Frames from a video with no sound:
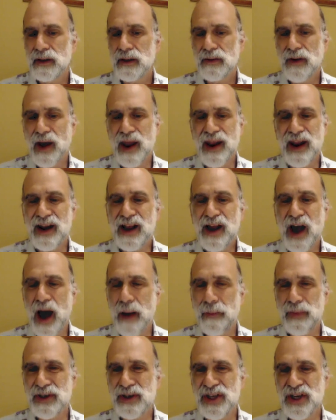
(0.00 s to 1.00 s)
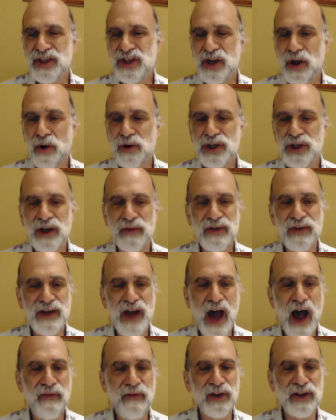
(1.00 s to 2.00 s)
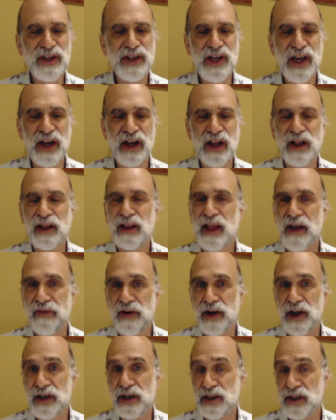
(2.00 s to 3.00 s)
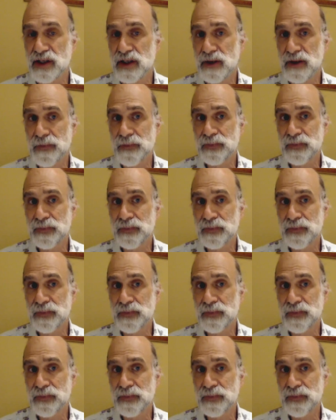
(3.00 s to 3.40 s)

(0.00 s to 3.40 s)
Right? It encompasses a notion of novelty and cleverness.